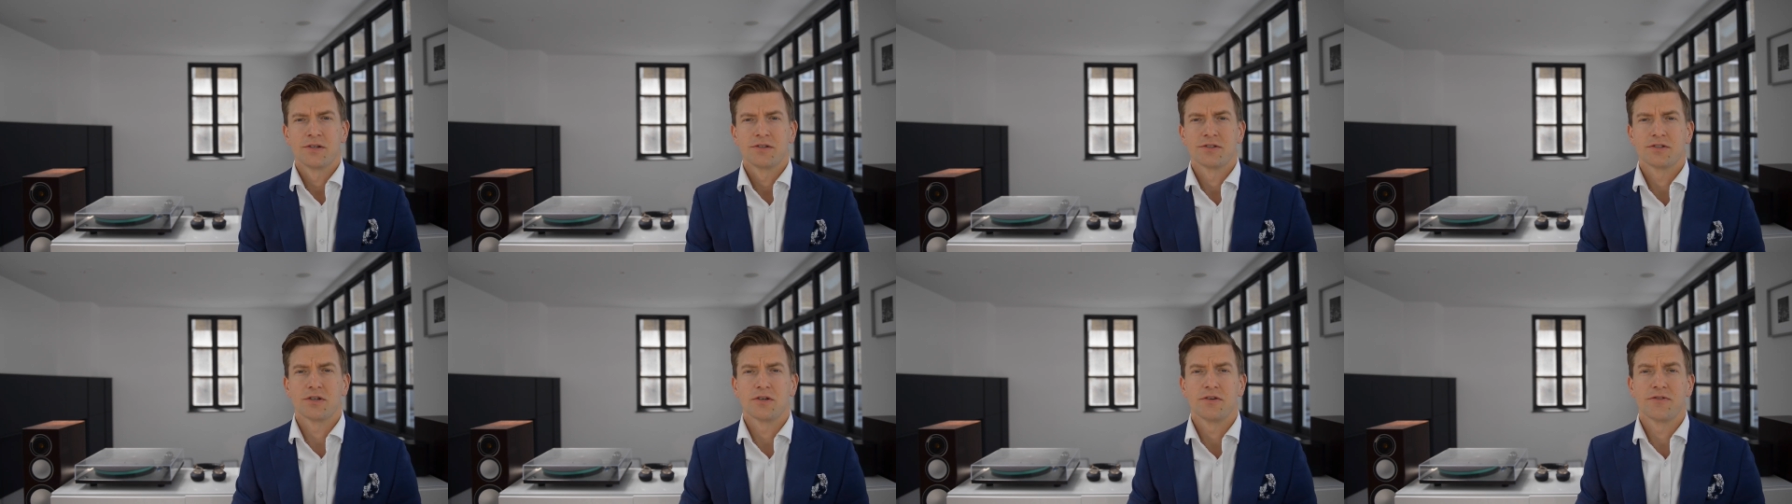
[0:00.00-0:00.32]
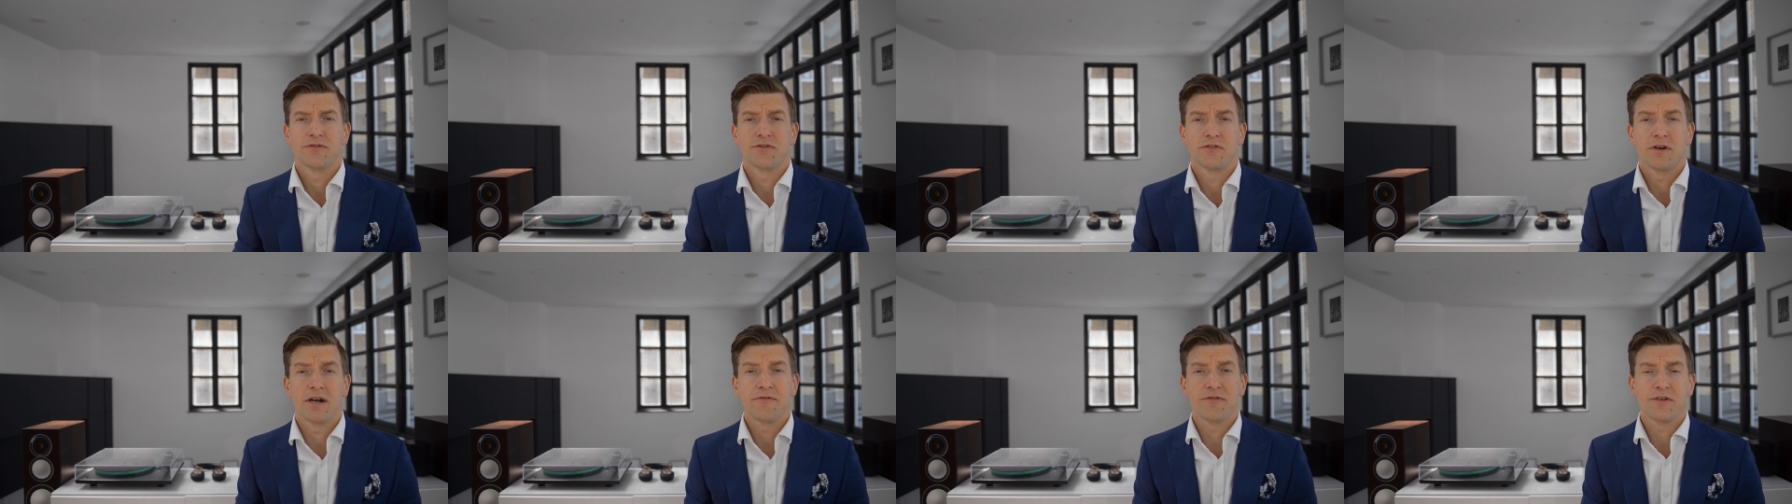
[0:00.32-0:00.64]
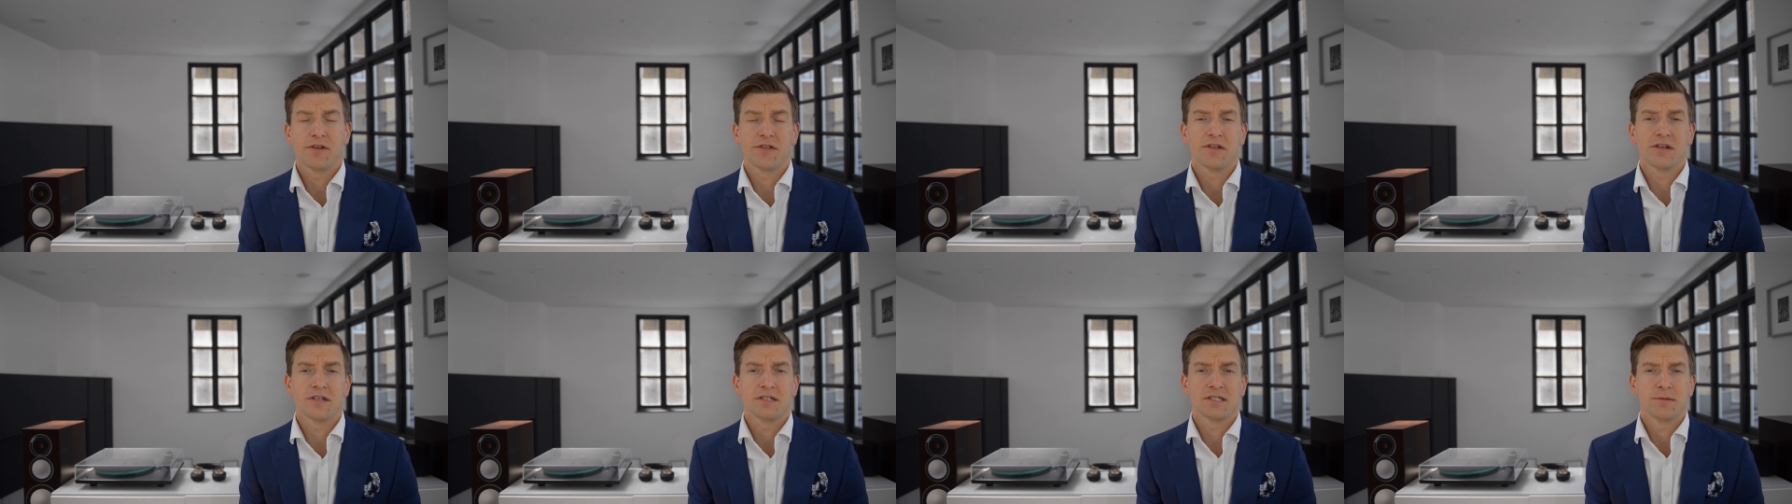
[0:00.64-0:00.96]
So for
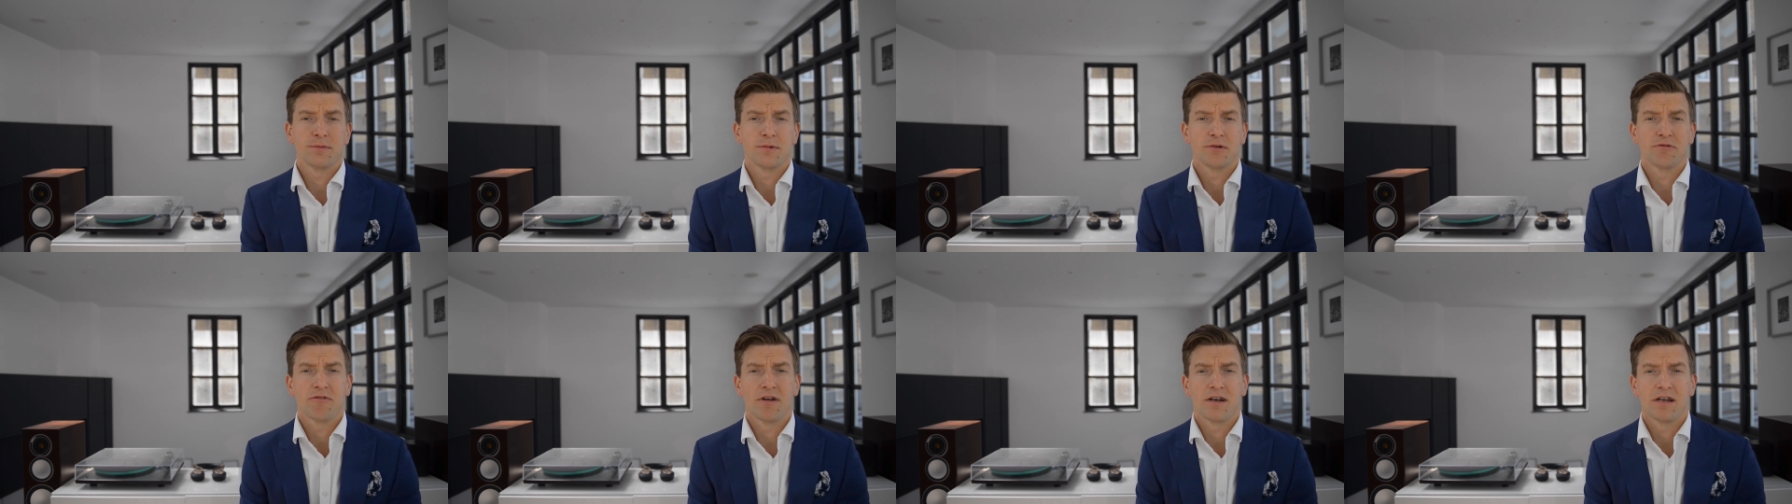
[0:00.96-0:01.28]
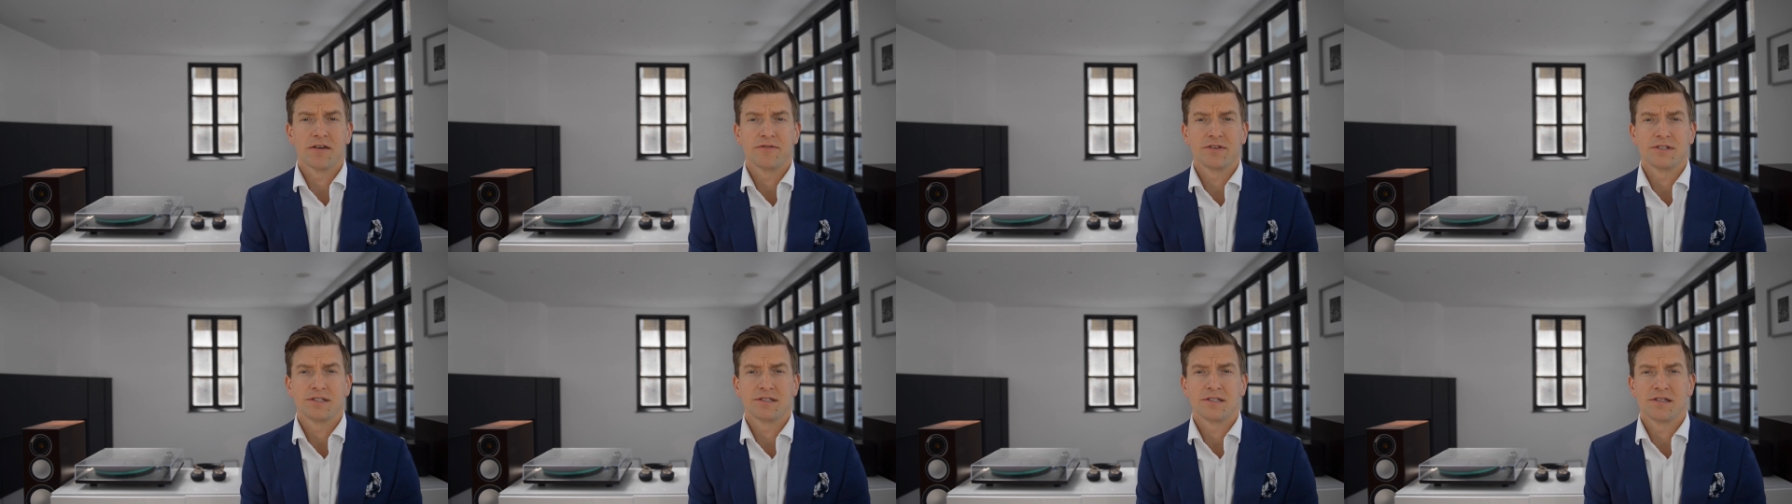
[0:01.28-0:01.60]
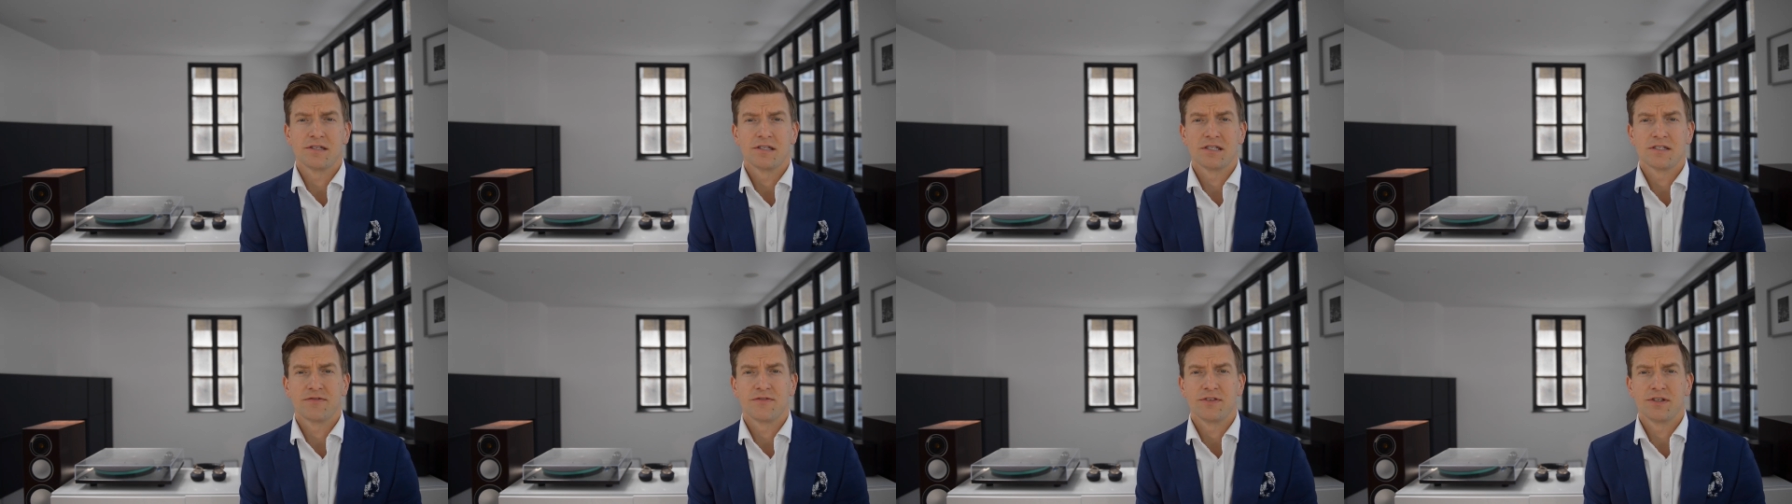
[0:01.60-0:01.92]
everything to be relevant in
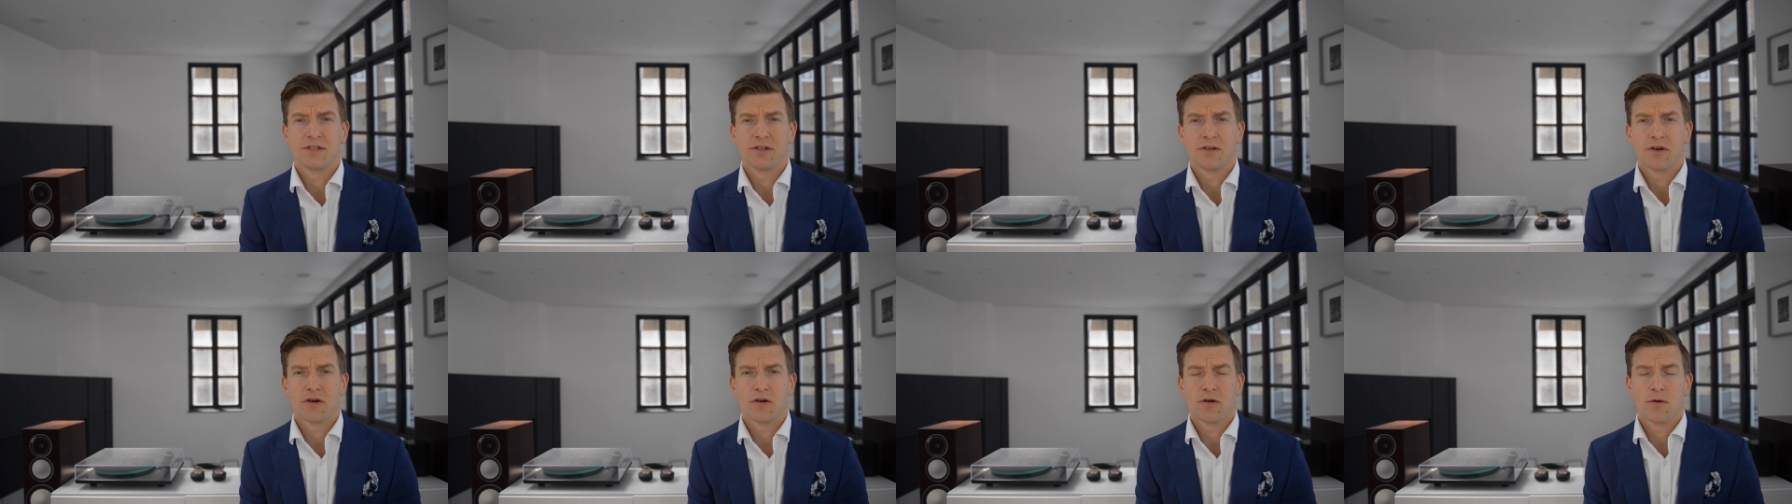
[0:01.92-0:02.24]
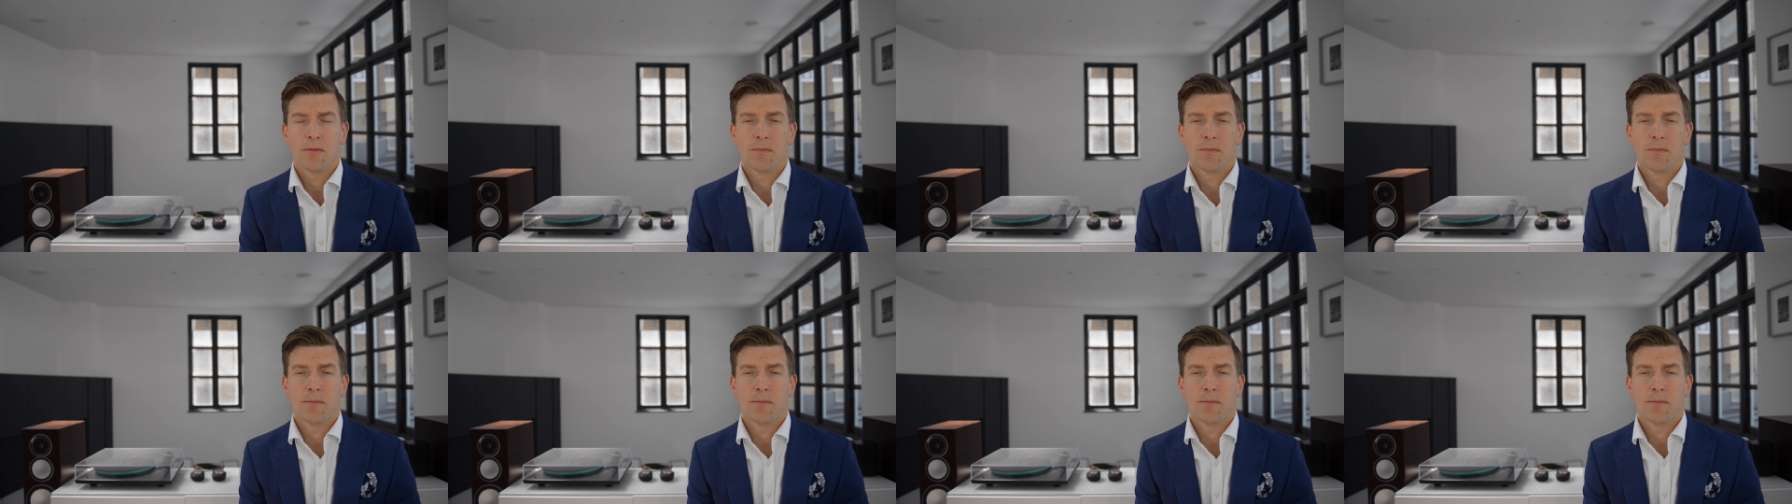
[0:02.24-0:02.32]
this video,